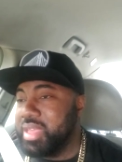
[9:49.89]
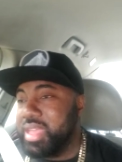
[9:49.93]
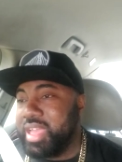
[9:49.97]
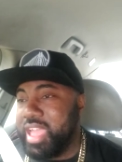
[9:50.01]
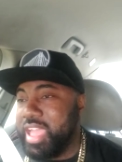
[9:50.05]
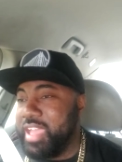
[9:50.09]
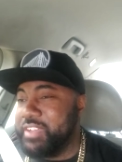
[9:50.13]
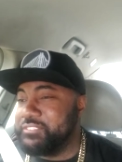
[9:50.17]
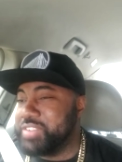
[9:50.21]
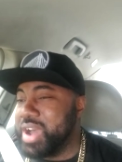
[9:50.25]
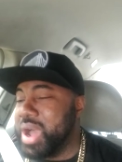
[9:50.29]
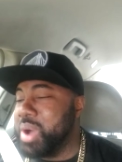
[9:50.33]

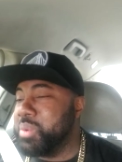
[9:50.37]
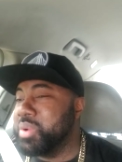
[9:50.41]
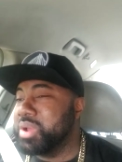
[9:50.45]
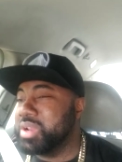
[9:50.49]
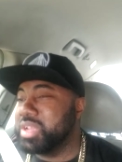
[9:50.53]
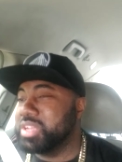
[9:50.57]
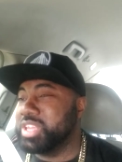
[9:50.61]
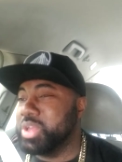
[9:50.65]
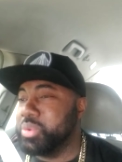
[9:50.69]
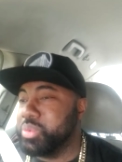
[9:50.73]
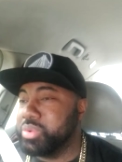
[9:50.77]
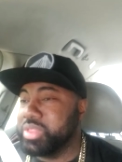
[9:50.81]
if I want
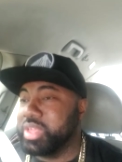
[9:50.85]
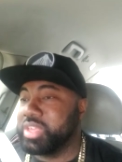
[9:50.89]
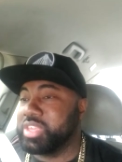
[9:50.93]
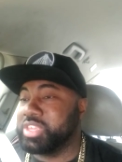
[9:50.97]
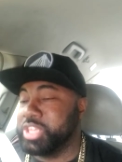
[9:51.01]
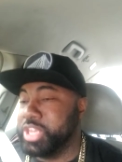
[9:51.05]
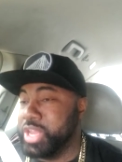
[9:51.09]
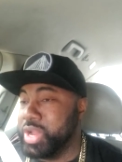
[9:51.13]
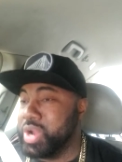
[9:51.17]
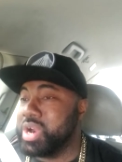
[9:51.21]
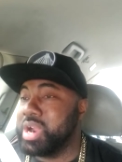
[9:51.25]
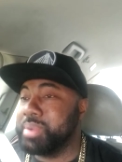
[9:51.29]
to deal with a
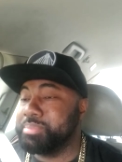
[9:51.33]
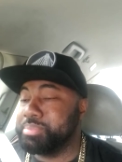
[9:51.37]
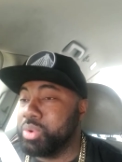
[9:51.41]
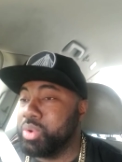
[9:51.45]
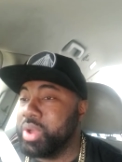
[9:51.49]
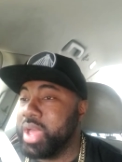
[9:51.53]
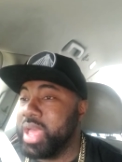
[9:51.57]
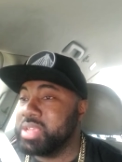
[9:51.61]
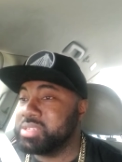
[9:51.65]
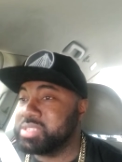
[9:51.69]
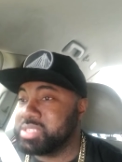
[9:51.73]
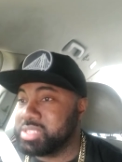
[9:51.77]
curable
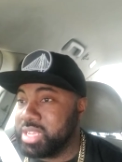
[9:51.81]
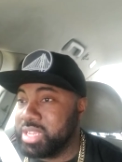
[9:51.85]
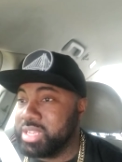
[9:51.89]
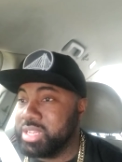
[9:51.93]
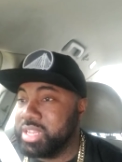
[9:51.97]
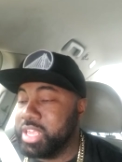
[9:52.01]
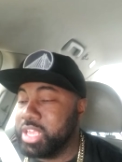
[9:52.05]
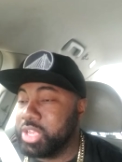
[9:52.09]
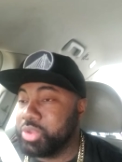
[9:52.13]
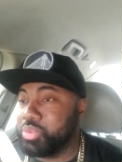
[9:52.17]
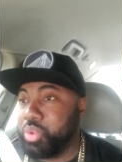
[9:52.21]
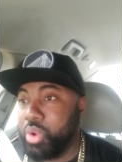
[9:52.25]

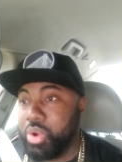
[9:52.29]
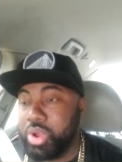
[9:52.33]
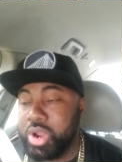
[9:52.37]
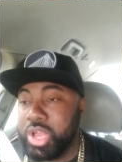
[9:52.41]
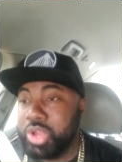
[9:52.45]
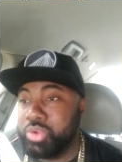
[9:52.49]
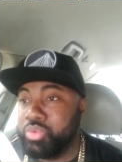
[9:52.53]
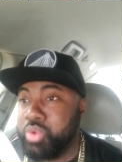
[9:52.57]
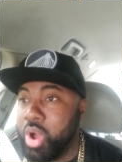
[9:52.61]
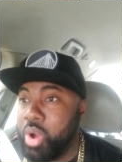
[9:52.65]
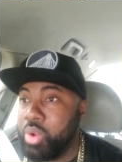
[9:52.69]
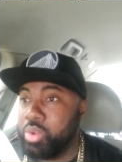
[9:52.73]
STD, quote
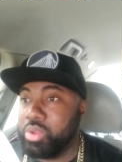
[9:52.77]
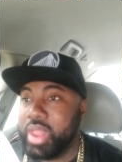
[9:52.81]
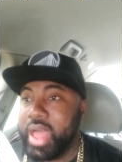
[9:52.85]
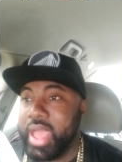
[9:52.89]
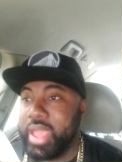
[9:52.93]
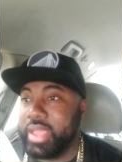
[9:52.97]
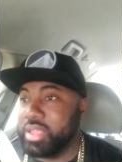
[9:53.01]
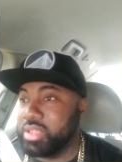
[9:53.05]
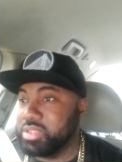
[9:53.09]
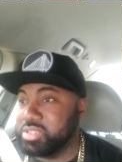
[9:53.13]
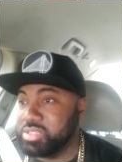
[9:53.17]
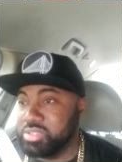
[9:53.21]
unquote,
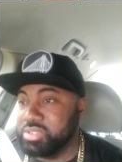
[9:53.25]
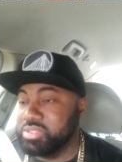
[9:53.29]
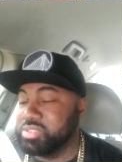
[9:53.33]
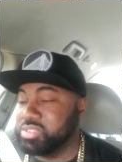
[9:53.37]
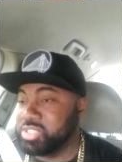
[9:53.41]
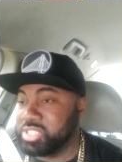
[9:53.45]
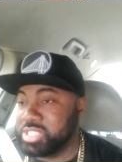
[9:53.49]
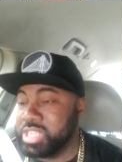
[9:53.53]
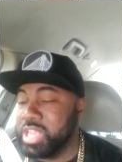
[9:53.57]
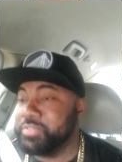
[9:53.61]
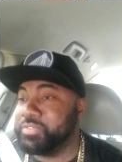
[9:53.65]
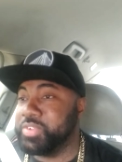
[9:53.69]
like
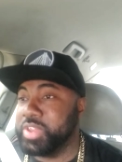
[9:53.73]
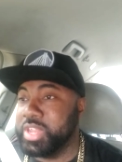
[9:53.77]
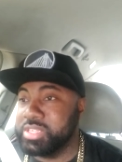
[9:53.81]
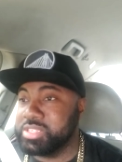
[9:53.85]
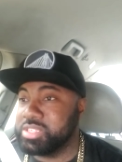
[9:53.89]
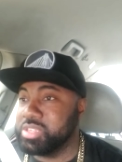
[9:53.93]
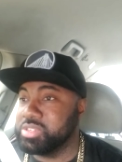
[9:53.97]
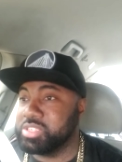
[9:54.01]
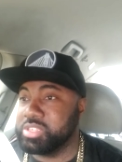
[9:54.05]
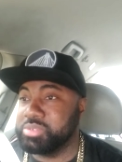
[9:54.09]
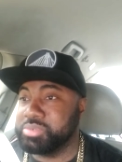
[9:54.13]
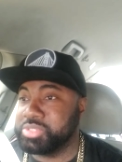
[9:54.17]
syphilis
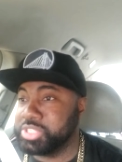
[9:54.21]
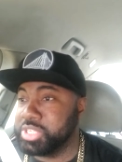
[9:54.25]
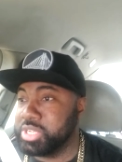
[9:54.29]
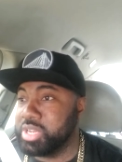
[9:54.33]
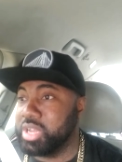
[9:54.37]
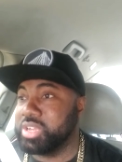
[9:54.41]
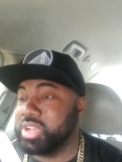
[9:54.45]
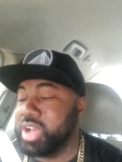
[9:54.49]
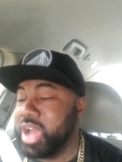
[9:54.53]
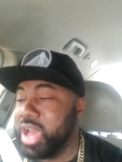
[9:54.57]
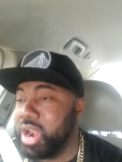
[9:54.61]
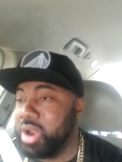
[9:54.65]
or some shit, or
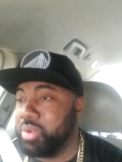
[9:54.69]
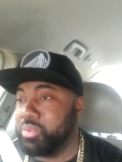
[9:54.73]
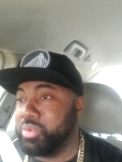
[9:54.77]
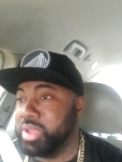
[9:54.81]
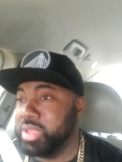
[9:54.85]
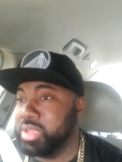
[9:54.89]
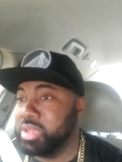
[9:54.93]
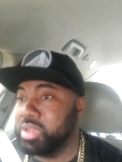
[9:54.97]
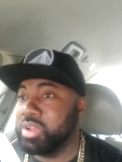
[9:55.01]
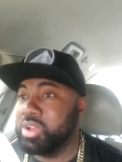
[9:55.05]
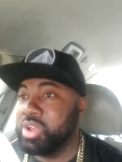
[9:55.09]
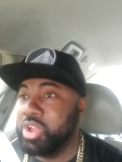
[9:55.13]

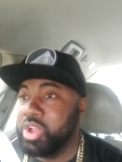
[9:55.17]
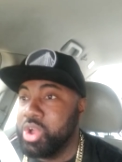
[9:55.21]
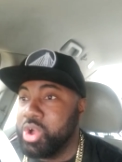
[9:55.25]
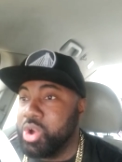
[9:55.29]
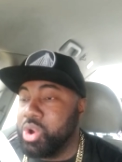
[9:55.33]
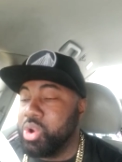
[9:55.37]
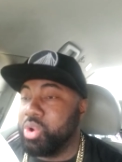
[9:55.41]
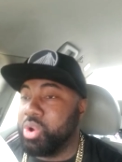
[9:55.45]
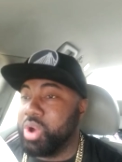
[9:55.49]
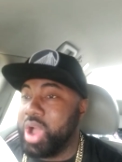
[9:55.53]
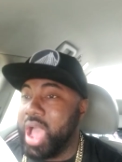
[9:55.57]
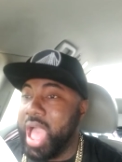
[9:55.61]
gonorrhea,
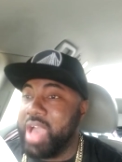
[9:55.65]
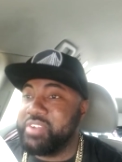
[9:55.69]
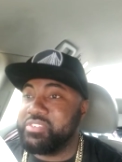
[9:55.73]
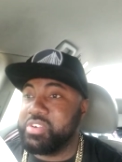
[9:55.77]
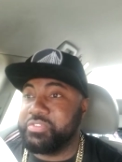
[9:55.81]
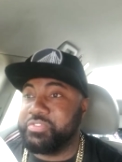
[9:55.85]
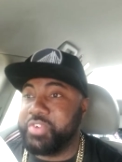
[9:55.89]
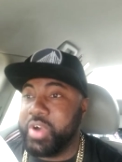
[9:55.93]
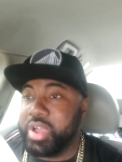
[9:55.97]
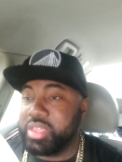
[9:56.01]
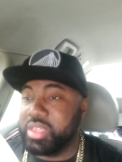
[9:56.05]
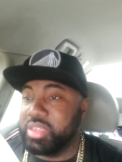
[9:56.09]
or have a
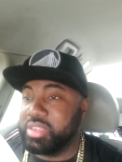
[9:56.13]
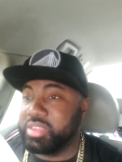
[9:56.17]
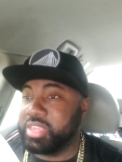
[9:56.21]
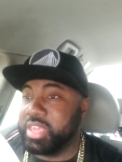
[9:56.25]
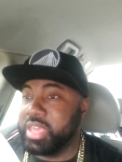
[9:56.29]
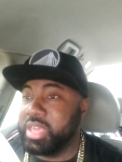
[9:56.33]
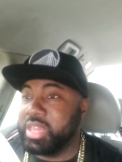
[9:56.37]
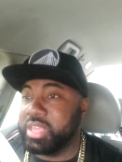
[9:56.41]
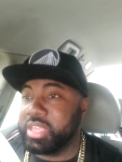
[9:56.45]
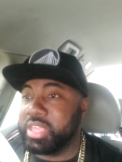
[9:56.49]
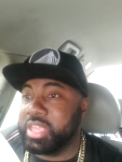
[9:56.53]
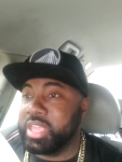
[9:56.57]
fucking
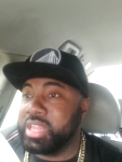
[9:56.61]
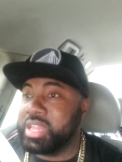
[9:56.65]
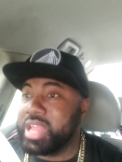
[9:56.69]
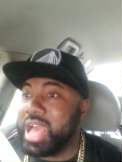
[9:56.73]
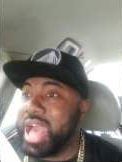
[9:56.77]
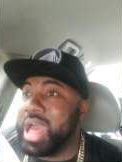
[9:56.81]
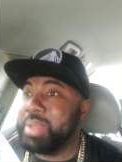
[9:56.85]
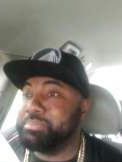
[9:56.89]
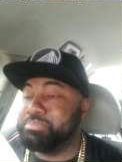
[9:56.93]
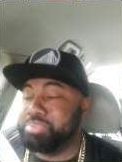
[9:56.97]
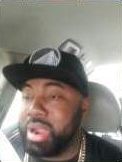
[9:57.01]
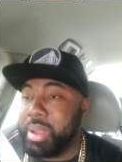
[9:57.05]
kid again,
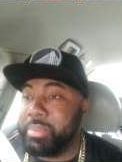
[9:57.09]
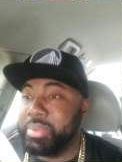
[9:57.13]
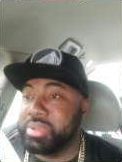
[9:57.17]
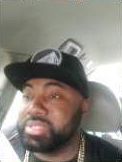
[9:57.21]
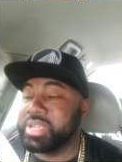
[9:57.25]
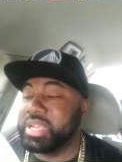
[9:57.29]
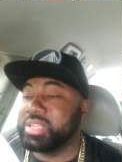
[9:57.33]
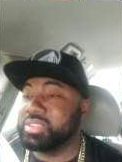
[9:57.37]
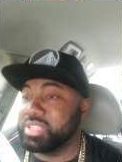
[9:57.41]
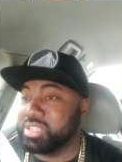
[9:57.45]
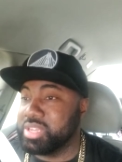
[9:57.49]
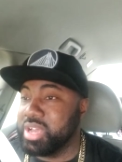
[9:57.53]
I'd probably
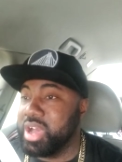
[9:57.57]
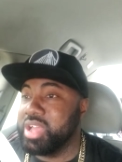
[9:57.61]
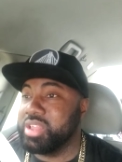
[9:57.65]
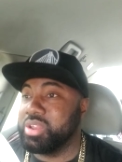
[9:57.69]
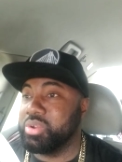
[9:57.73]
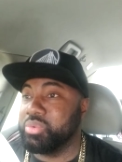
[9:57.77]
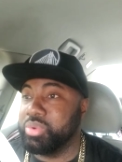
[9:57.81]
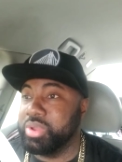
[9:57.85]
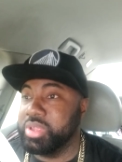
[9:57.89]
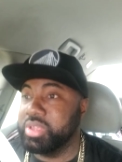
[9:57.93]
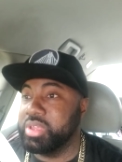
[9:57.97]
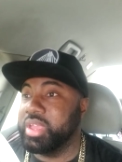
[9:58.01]
take the
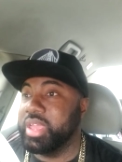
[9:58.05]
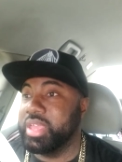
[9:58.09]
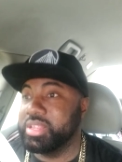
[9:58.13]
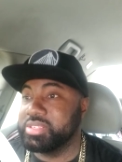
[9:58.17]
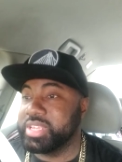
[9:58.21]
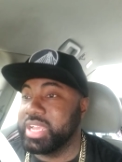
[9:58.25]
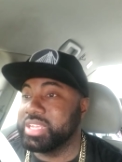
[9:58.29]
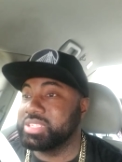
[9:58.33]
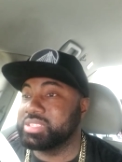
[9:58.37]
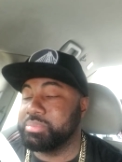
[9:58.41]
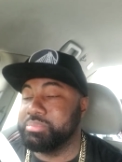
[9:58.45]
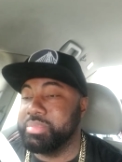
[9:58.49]
gonorrhea and
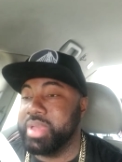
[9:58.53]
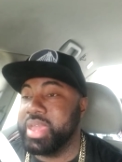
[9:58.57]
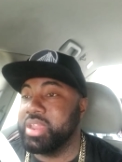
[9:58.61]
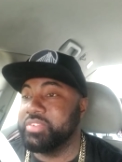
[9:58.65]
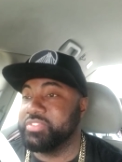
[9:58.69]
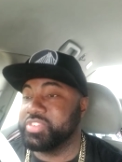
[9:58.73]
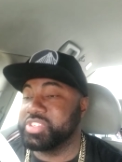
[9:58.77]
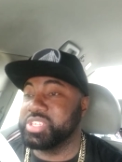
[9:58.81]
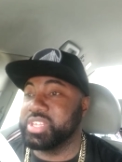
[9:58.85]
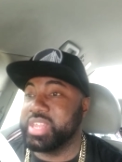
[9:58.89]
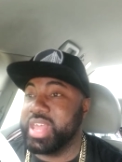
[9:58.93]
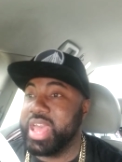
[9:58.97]
take the
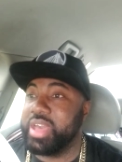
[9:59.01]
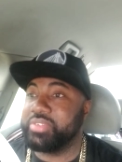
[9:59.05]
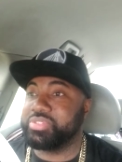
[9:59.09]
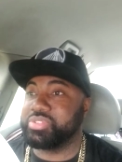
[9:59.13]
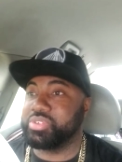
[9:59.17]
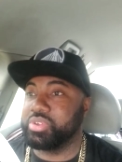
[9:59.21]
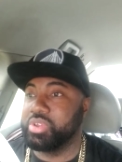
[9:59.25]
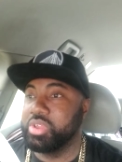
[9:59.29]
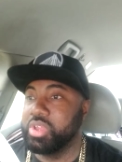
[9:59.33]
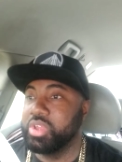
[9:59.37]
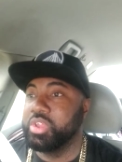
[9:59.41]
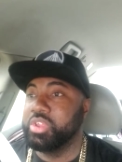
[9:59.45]
medicine after.
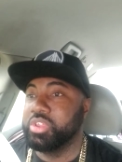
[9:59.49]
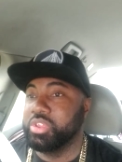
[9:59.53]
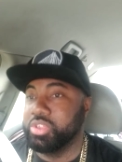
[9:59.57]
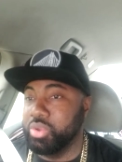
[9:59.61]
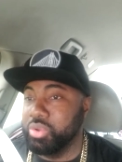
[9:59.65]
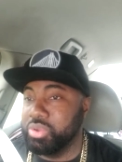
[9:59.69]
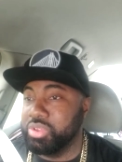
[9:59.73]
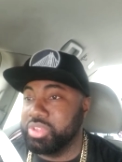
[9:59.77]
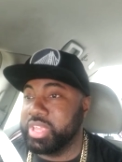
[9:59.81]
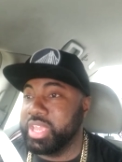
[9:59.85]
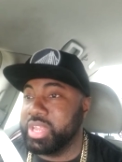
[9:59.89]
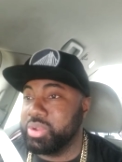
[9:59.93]

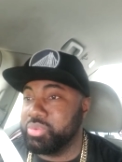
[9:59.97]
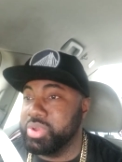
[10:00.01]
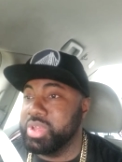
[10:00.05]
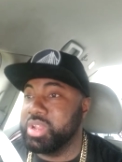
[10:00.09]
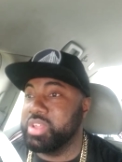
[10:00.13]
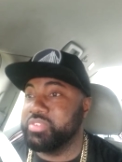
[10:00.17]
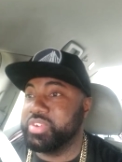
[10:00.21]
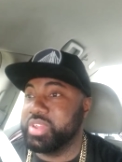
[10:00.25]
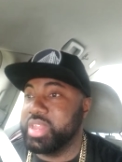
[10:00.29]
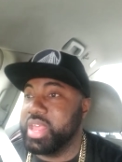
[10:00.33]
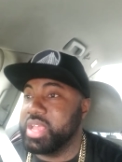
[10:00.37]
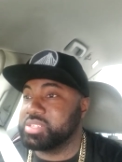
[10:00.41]
You can get rid
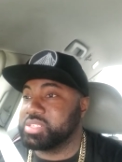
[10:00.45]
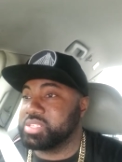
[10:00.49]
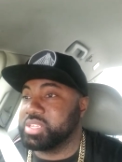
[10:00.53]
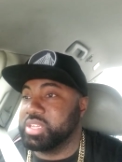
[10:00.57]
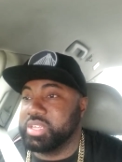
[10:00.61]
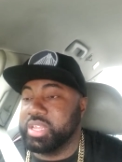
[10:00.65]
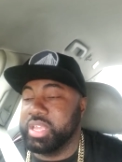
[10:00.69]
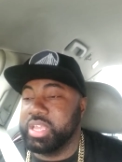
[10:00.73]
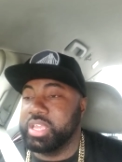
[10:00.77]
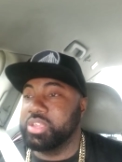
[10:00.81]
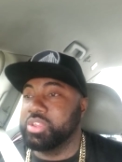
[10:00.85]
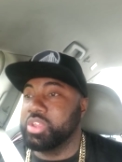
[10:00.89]
of an
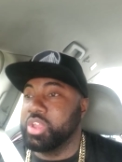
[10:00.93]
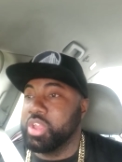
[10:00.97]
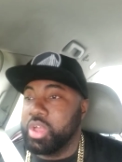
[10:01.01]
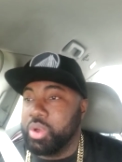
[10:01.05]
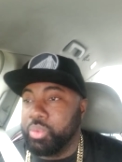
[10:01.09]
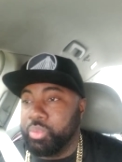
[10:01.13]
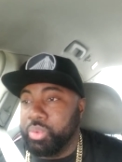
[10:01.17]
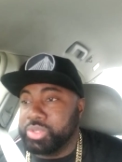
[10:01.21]
STD.